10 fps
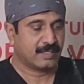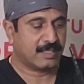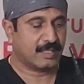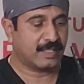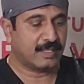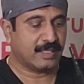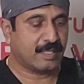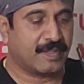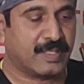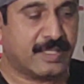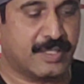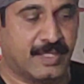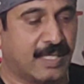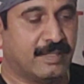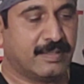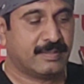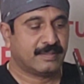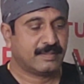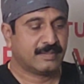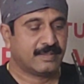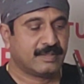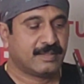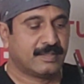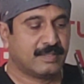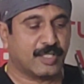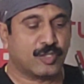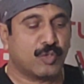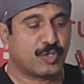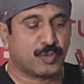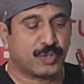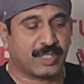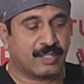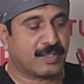and then everything is done. There is no suture.